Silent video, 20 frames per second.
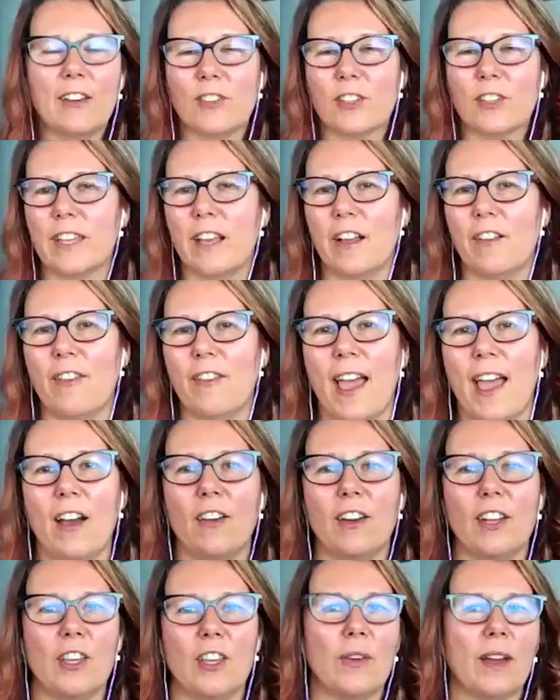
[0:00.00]
care of yourself,
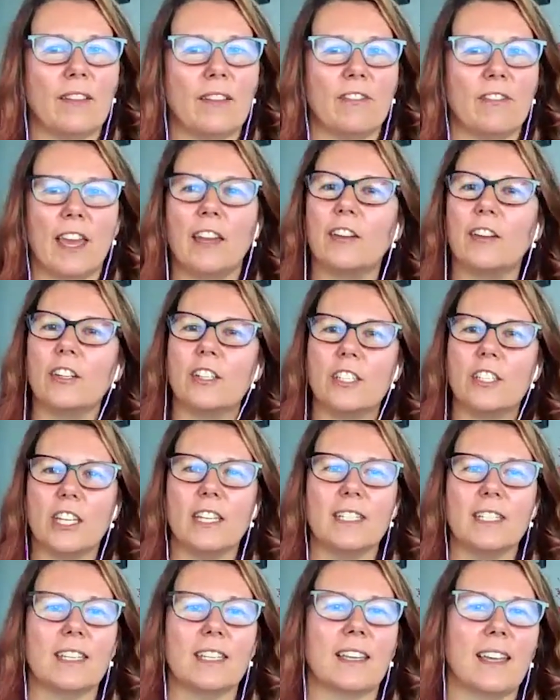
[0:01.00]
how do you have the
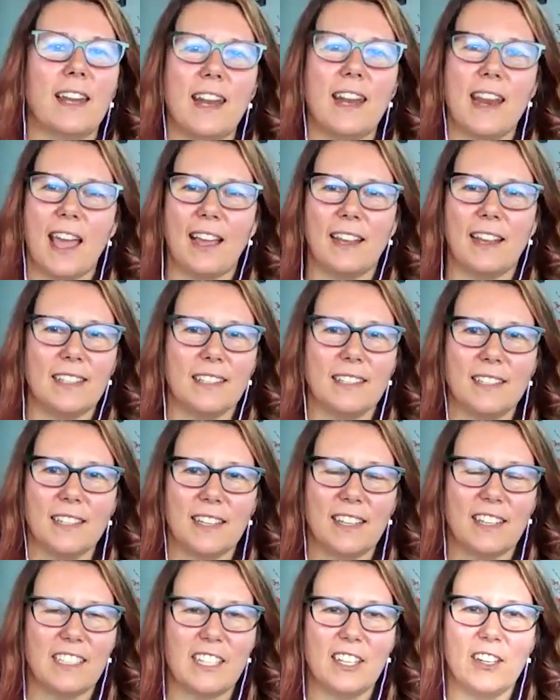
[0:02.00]
energy to connect and
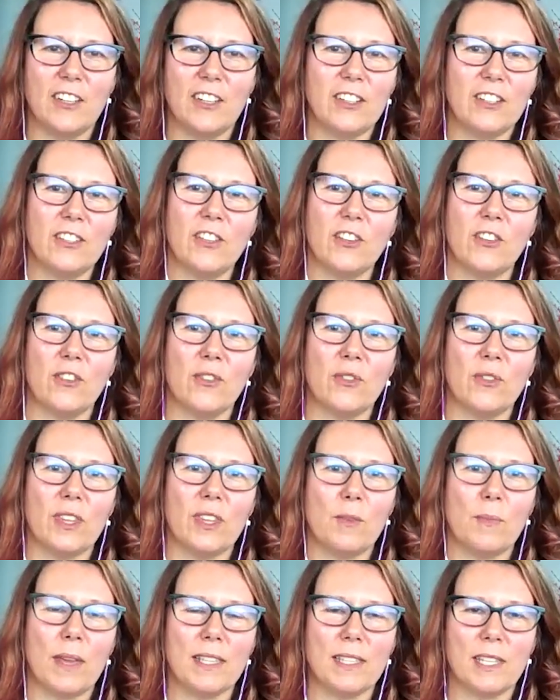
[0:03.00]
to continue to do
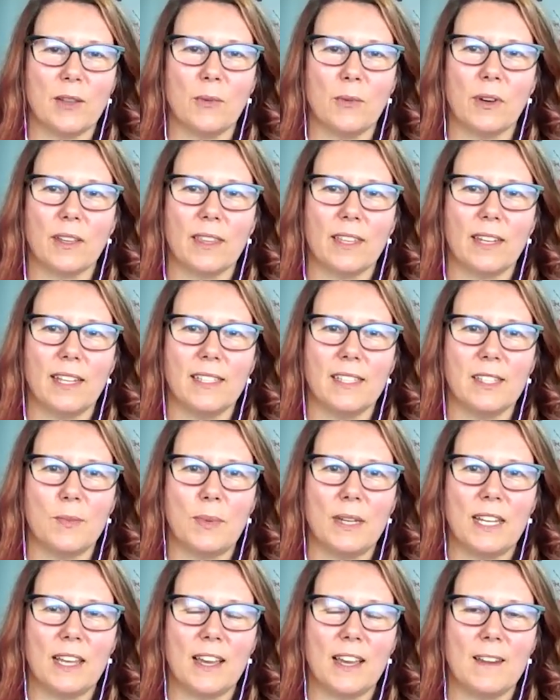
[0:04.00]
the amazing work that needs
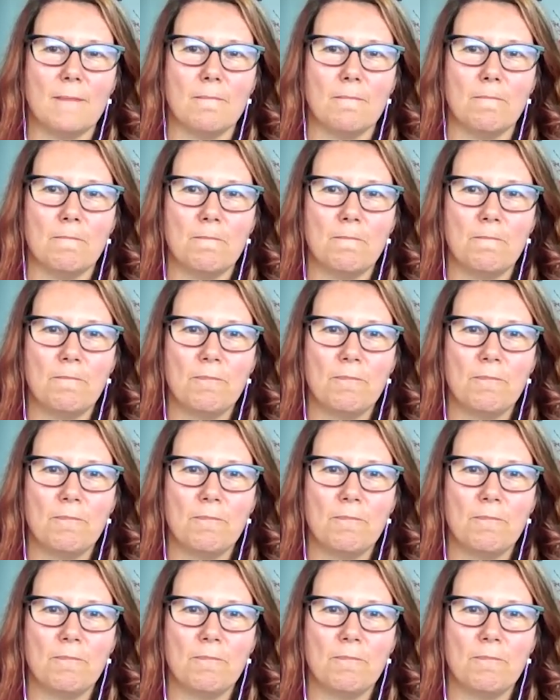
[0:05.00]
to be done?